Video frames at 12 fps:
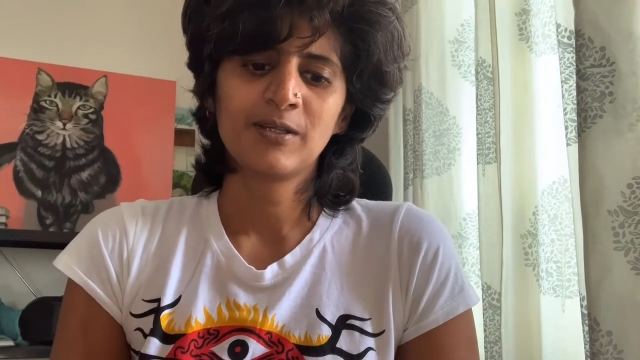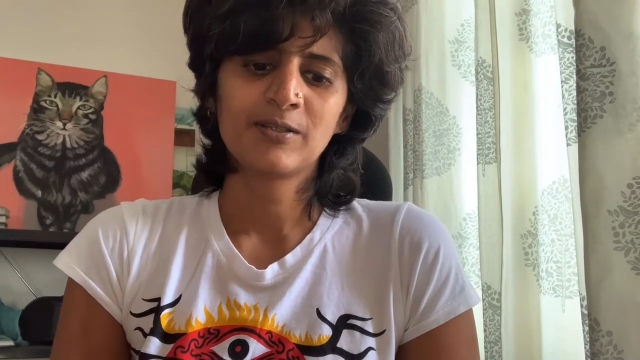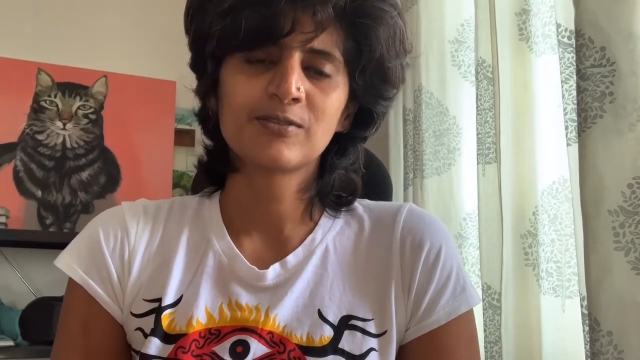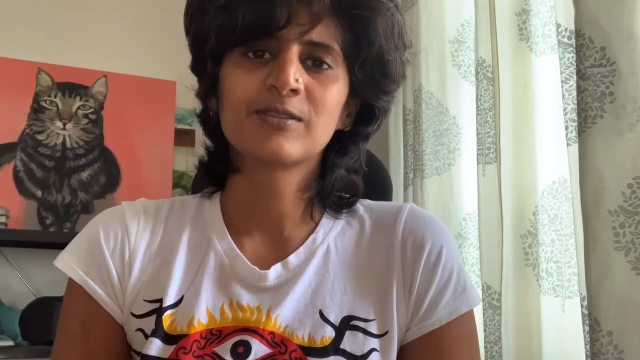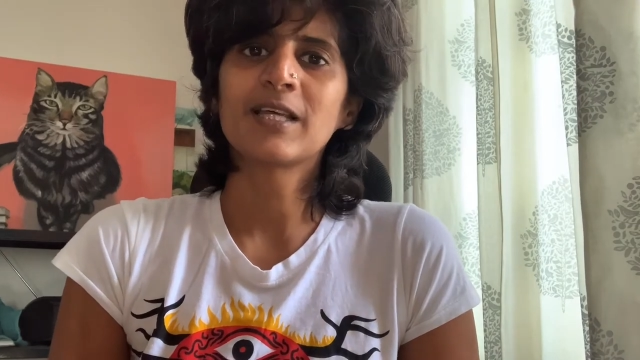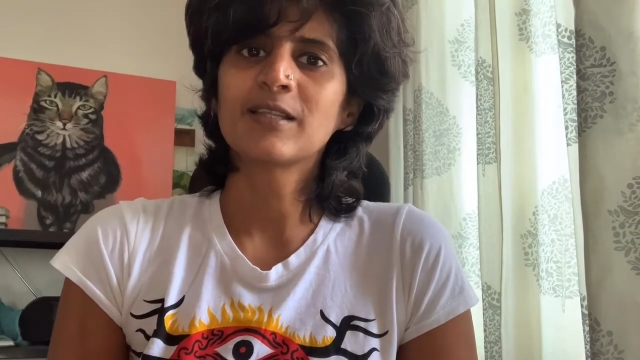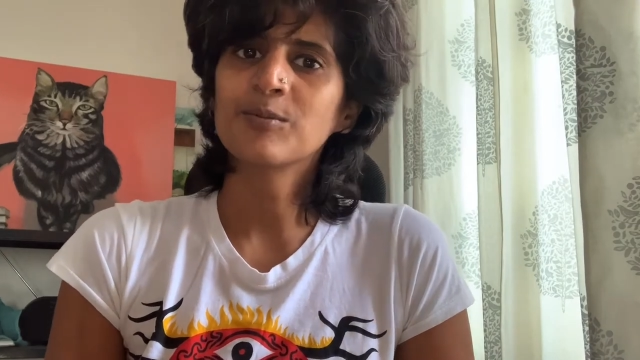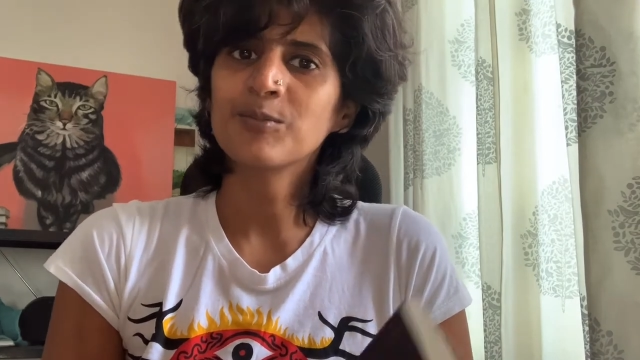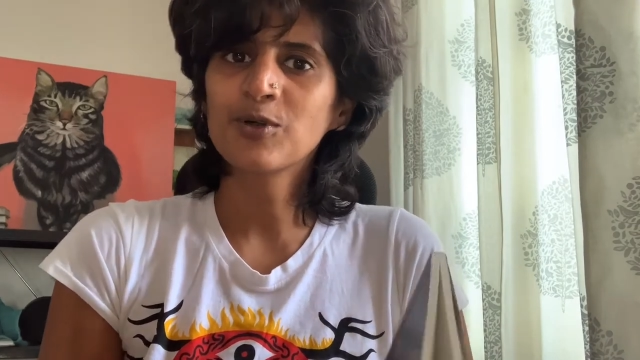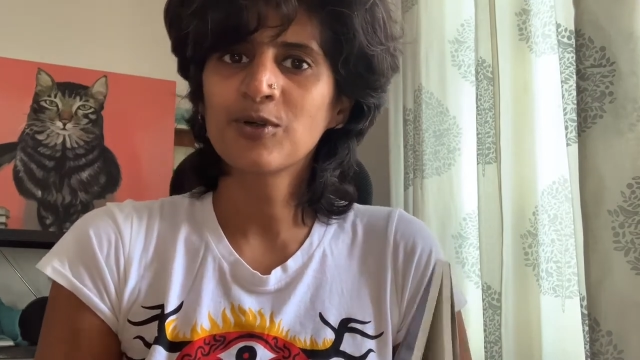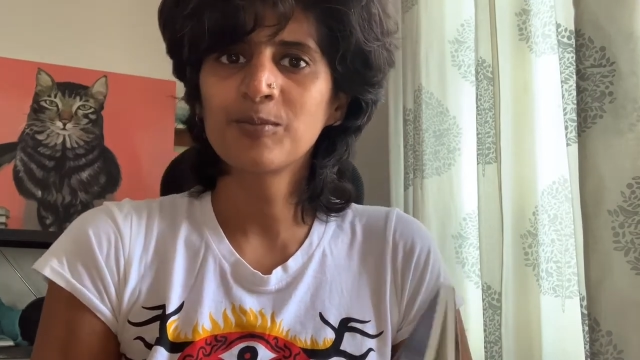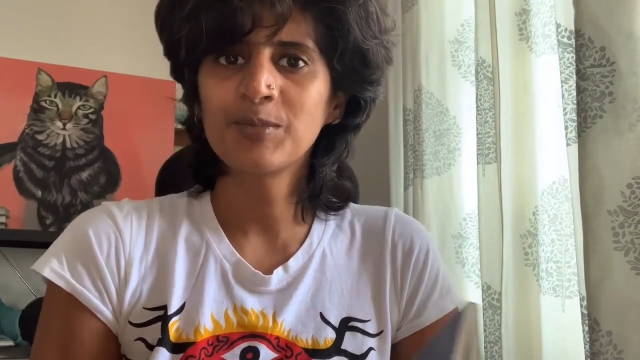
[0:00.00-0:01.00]
so that the
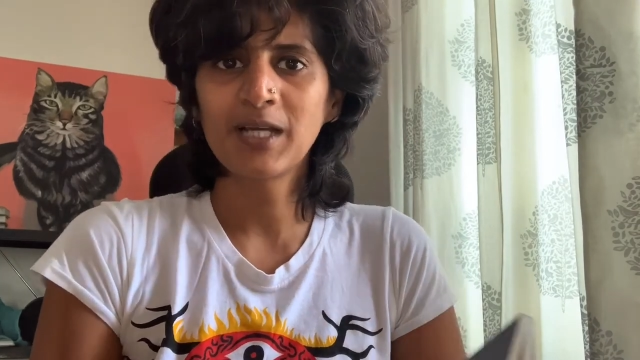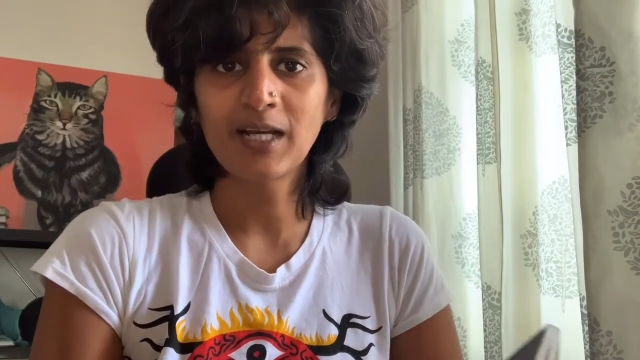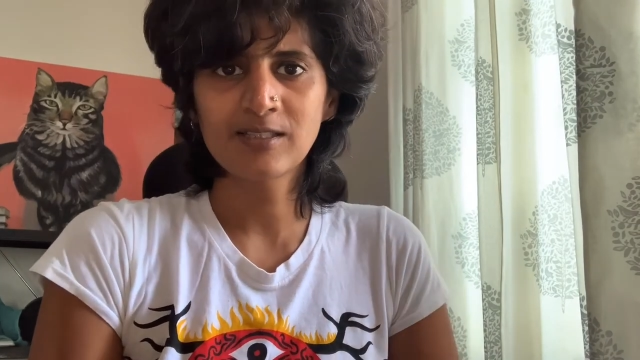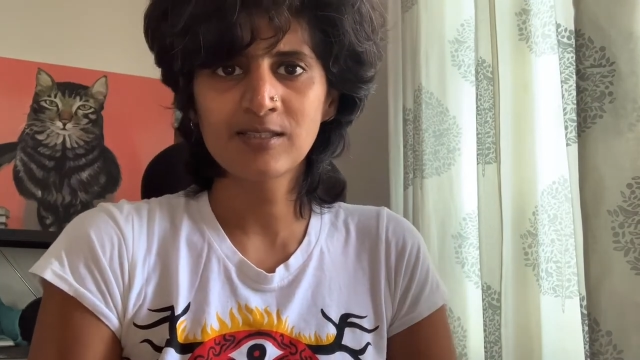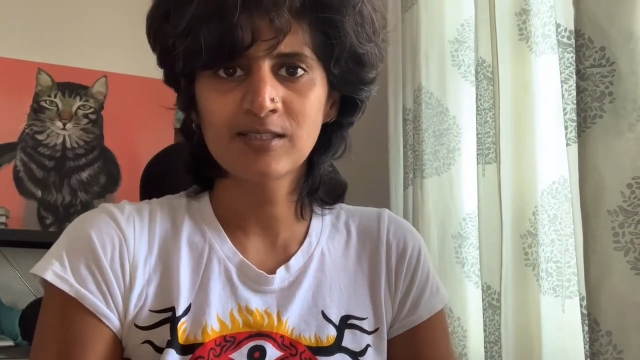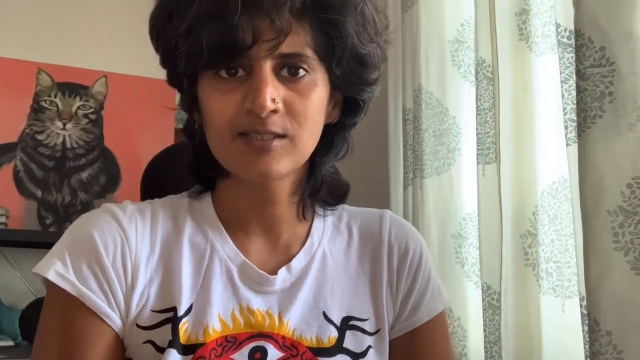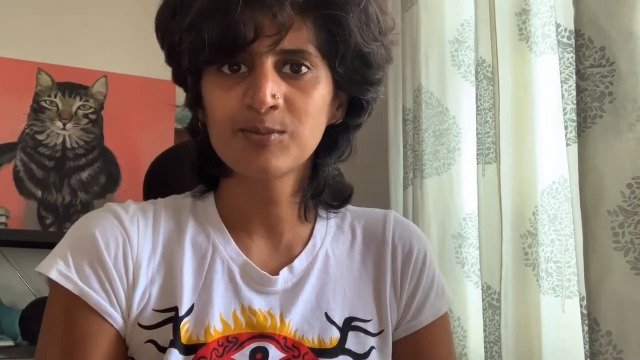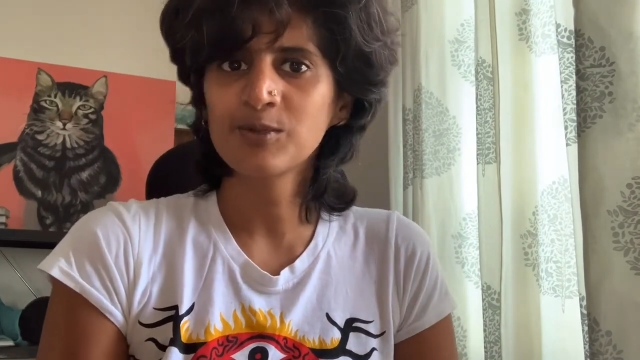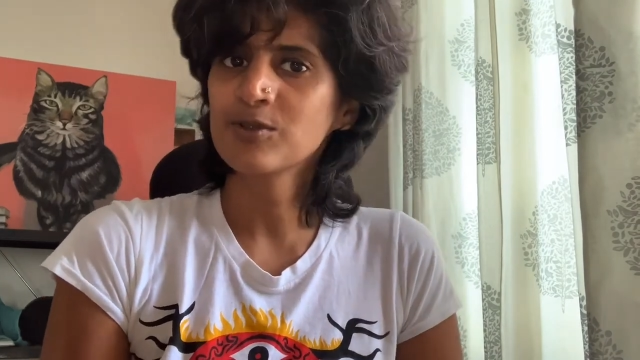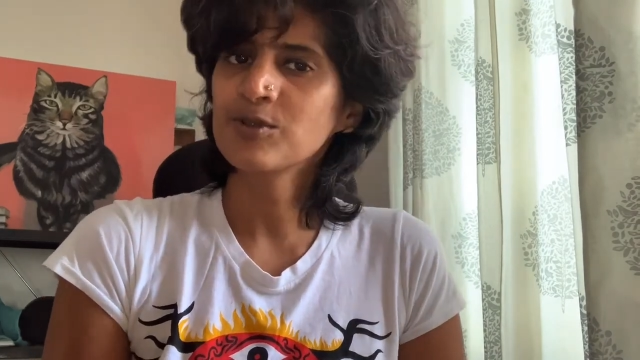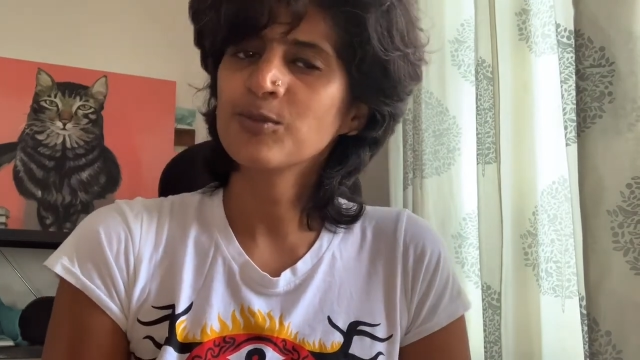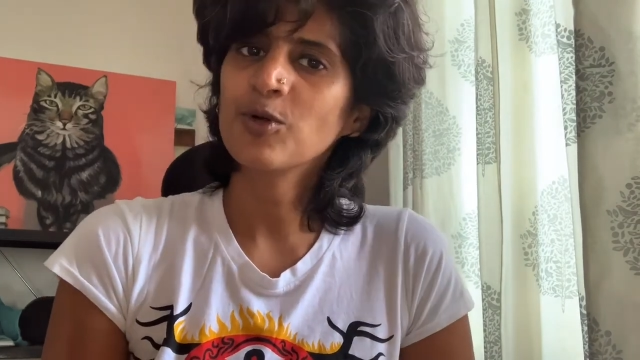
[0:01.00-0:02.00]
book could be
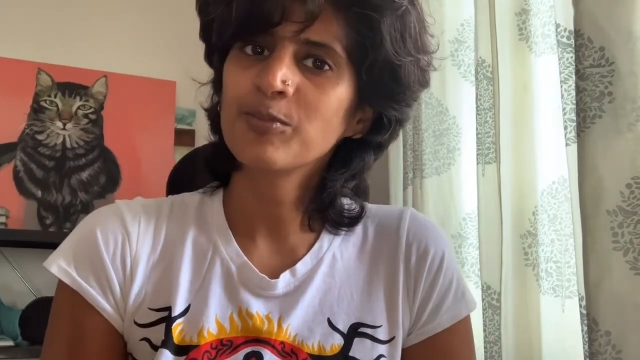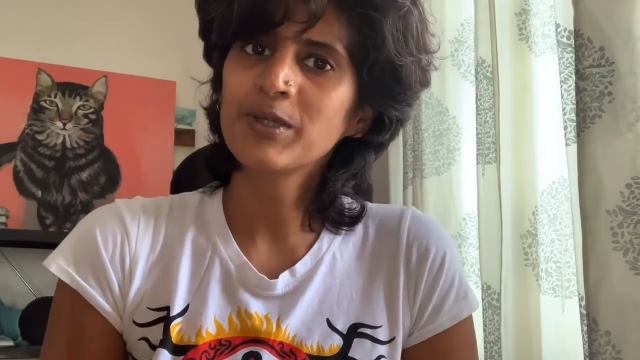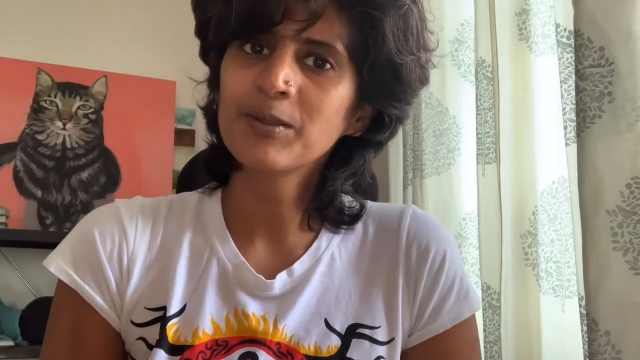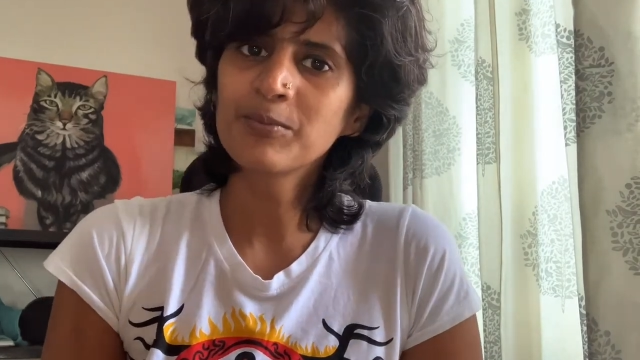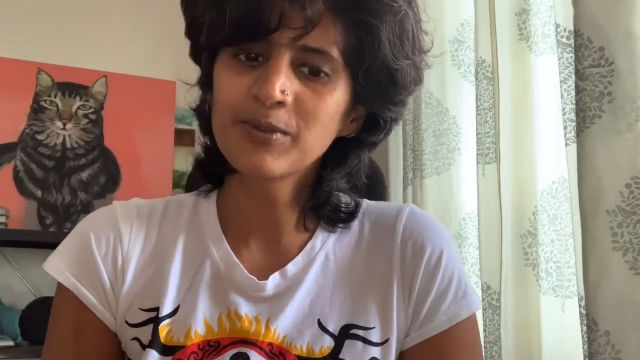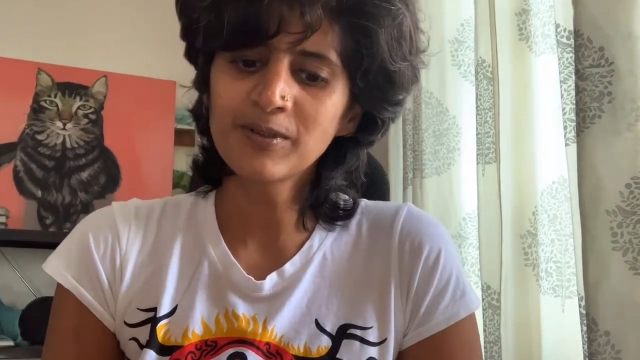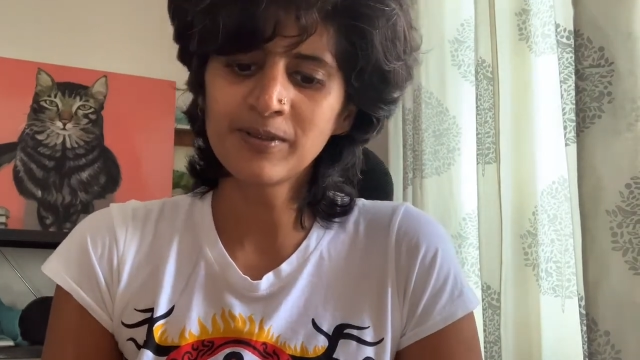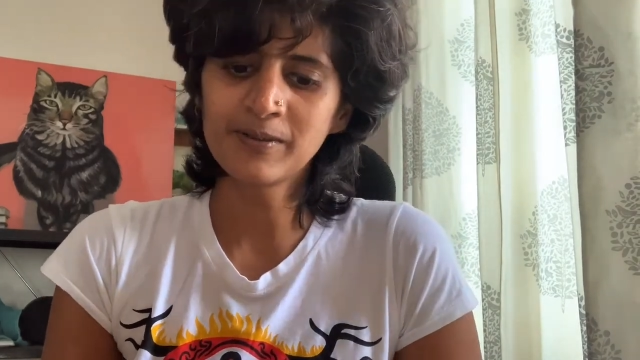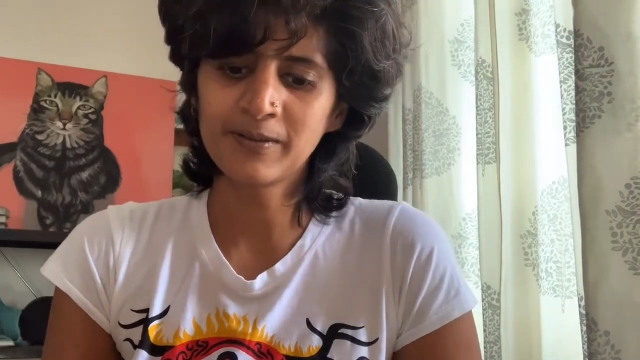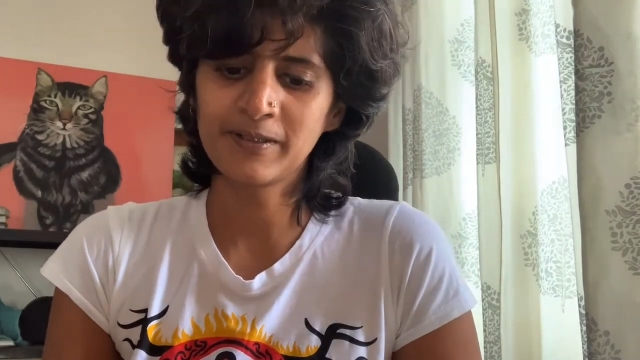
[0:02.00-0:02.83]
accessible to more people.